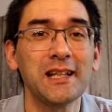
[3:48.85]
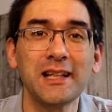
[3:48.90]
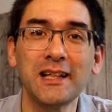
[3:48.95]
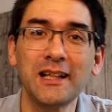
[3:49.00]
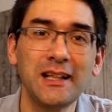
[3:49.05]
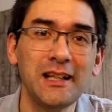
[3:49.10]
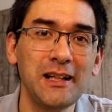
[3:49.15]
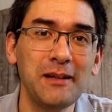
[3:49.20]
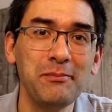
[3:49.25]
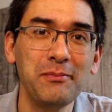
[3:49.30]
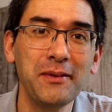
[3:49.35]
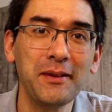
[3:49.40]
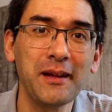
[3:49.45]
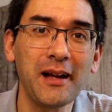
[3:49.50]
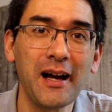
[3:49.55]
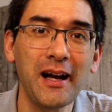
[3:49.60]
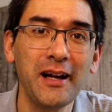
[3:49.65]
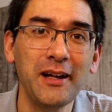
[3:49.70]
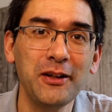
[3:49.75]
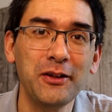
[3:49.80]
Um,
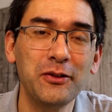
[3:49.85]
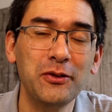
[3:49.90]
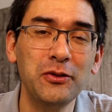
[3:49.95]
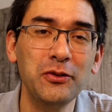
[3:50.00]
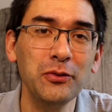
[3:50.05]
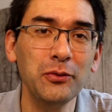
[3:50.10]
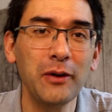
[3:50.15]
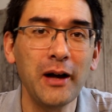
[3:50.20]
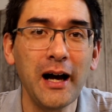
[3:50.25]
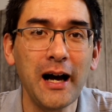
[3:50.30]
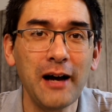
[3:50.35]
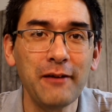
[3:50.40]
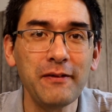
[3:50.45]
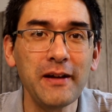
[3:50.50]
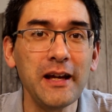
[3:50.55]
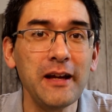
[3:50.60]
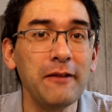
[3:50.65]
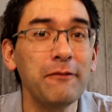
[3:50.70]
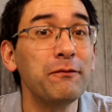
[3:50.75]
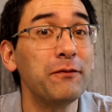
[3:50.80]
I do have
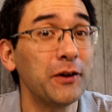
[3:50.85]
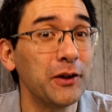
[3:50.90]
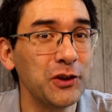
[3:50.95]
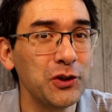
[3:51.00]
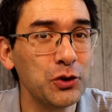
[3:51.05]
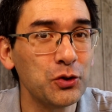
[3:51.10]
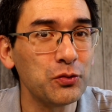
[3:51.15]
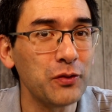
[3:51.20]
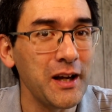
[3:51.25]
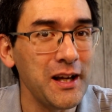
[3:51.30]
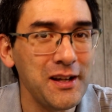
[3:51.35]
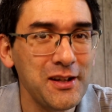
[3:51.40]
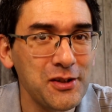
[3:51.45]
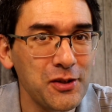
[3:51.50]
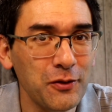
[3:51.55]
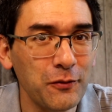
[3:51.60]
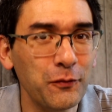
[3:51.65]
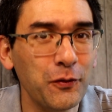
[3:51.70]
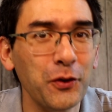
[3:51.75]
a fundraiser